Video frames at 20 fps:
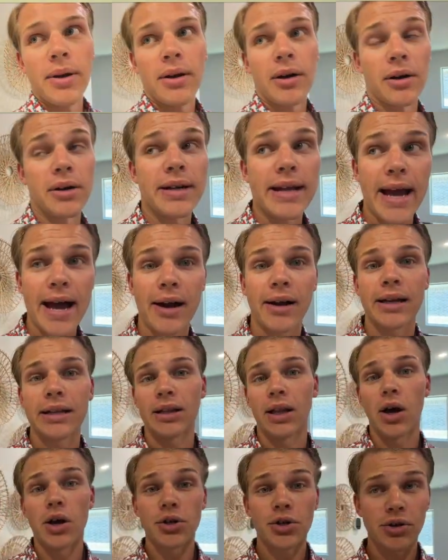or down and
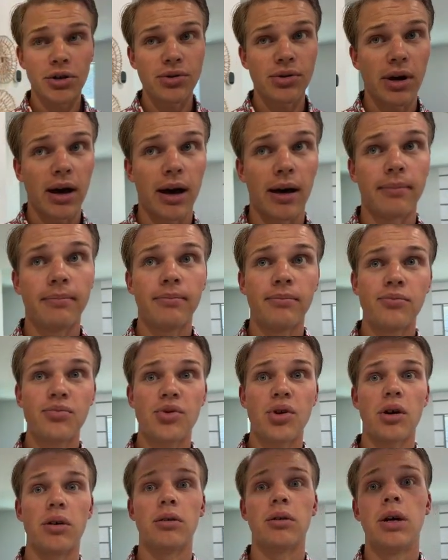laundry's up.
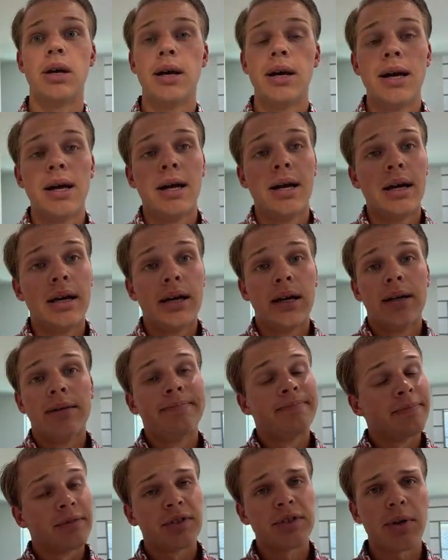So
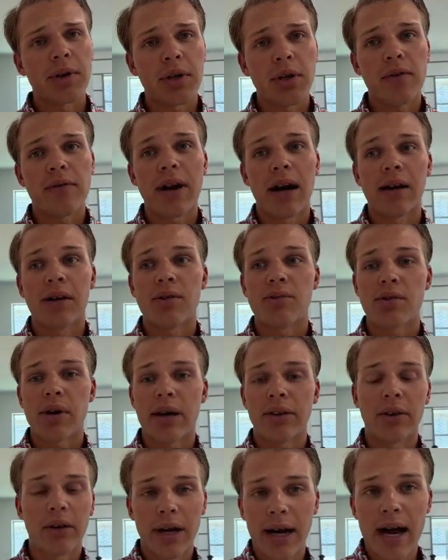something you've got to decide.
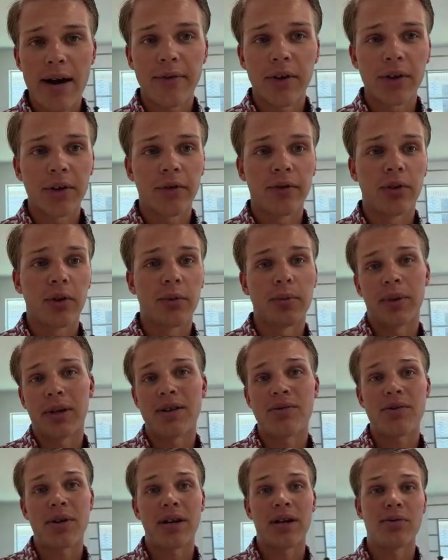They're going to have other floor
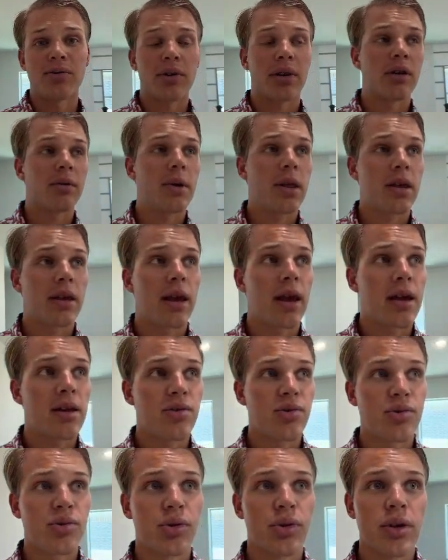plans that isn't going to be the case.
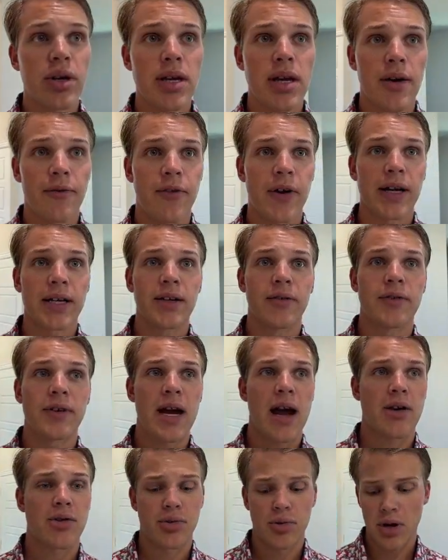So the effective
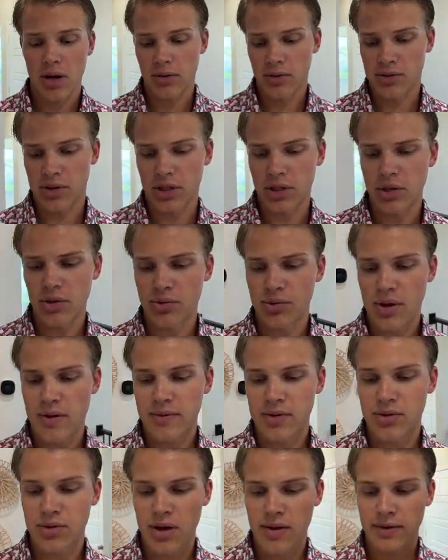tax rate was at
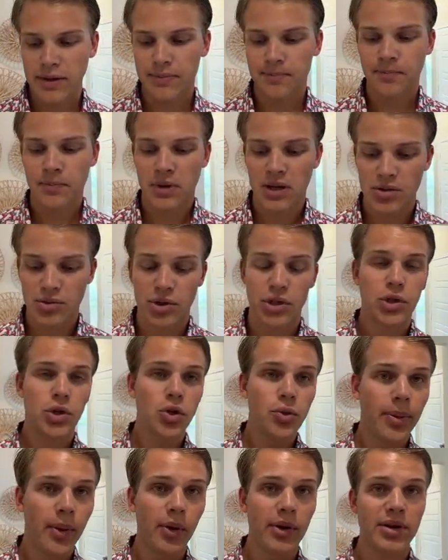277, is
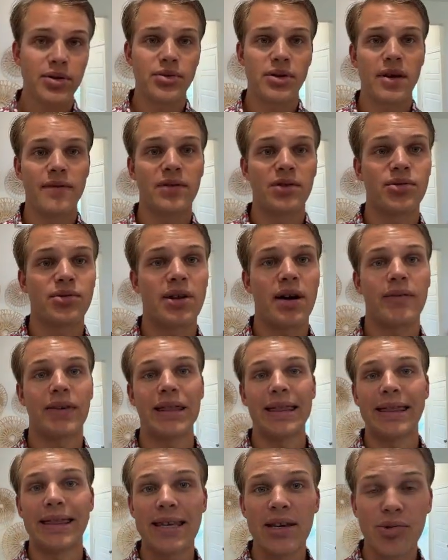
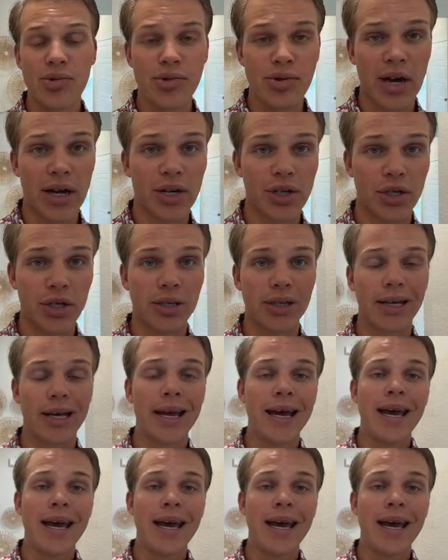2.77. This section